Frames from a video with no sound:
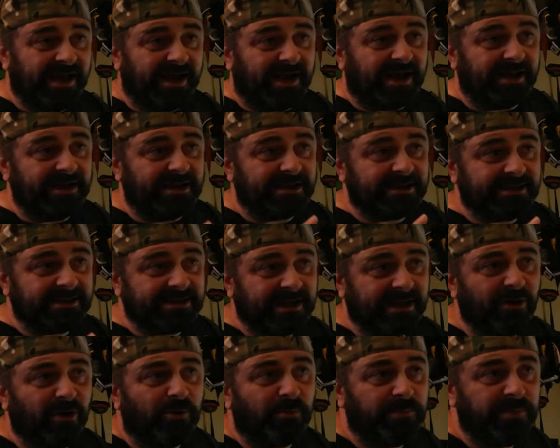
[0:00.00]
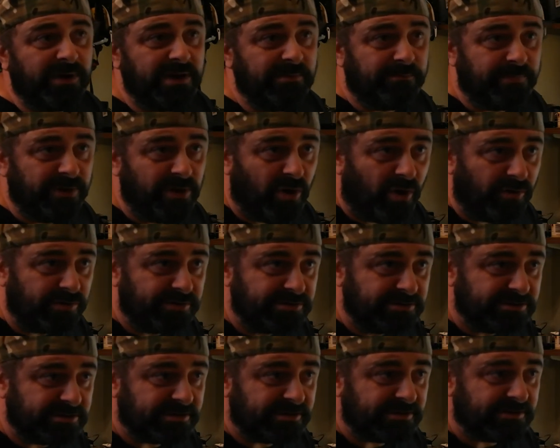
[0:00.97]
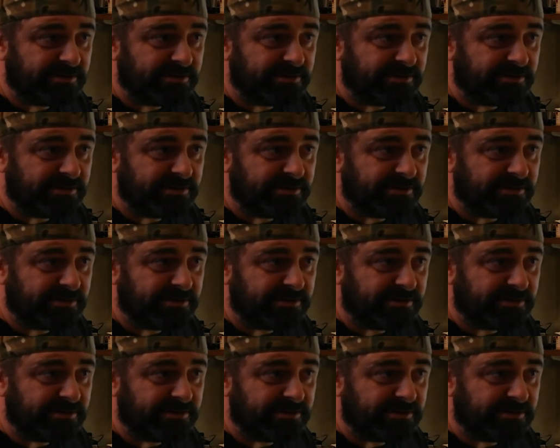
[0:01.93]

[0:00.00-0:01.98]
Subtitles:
and it cannot be beyond